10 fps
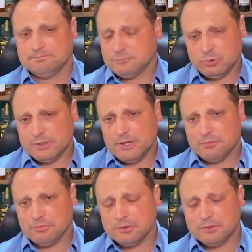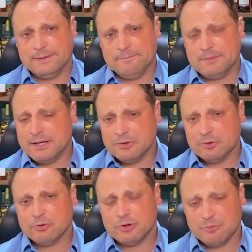truly helpful, not ego
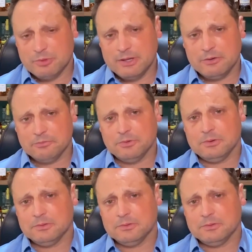driven, but helpful,